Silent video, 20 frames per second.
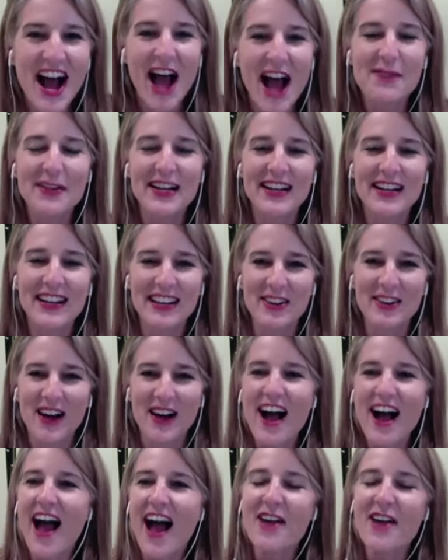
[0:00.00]
I'm a, you
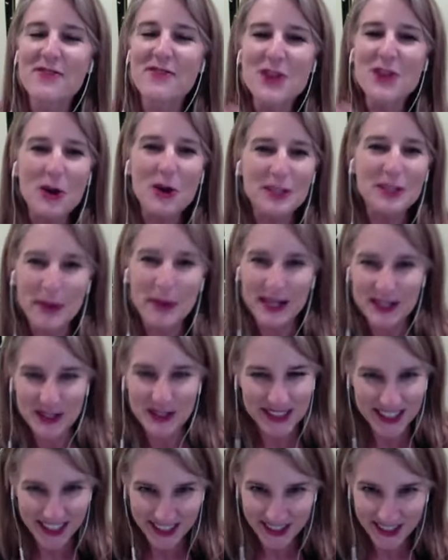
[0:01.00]
know, I have no
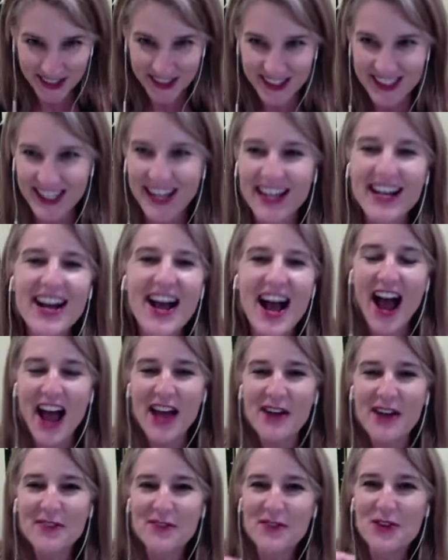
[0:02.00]
special skills.
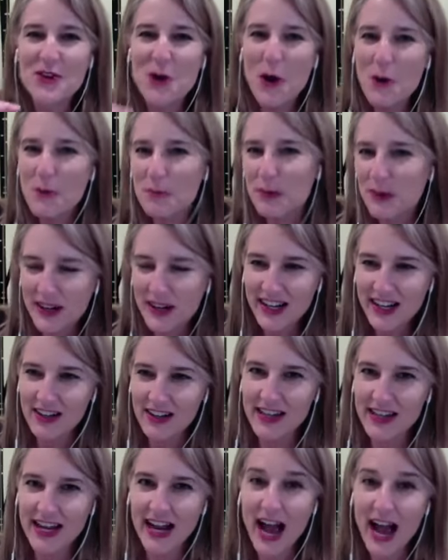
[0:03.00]
I have no
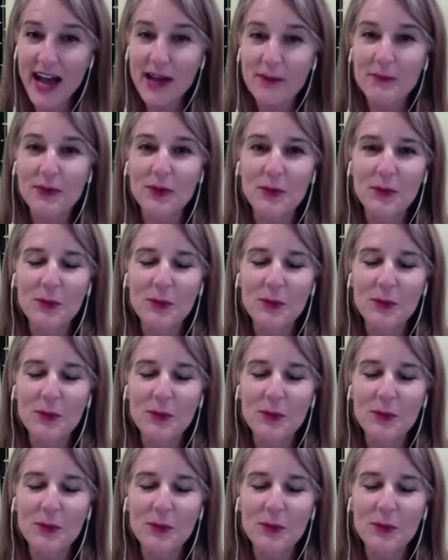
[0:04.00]
pre, like I am the